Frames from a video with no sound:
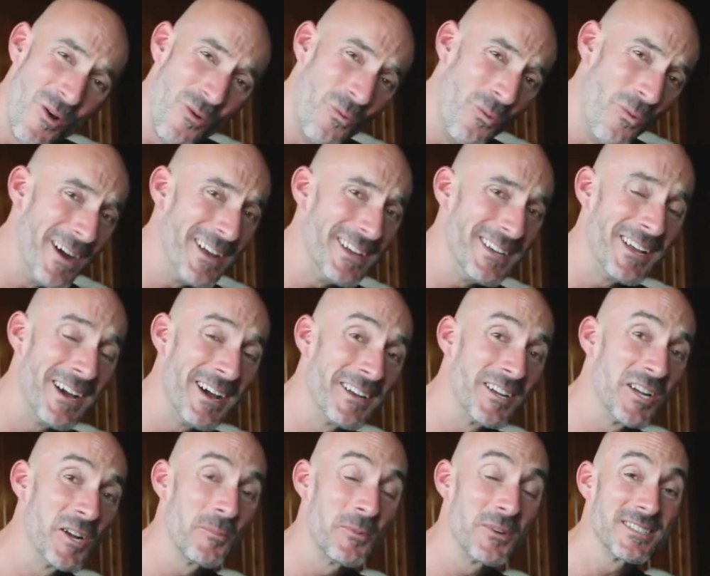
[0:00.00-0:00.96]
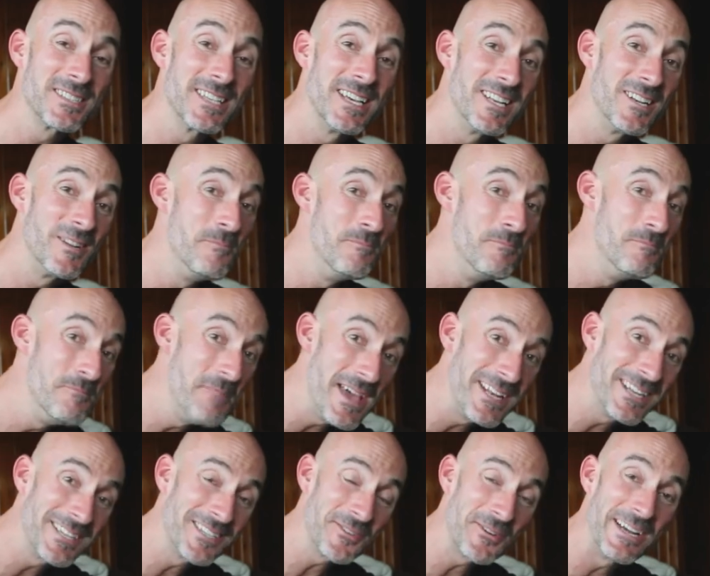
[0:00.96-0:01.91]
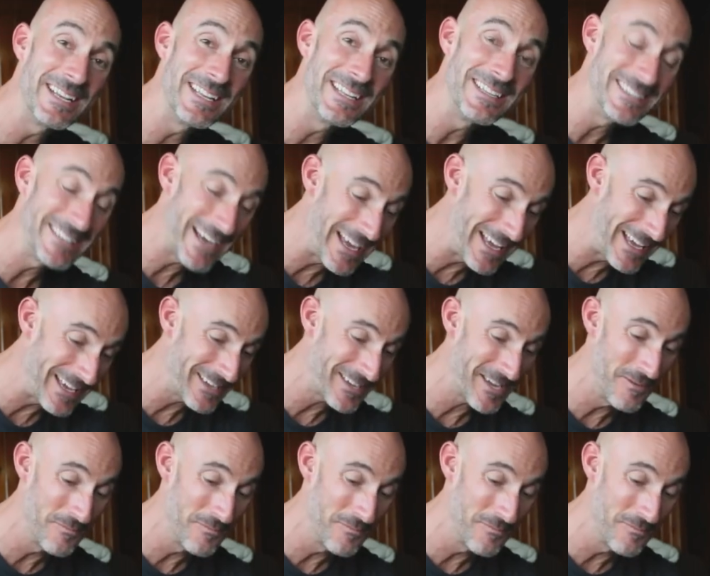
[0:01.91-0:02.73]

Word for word: 100% Mediterranean diet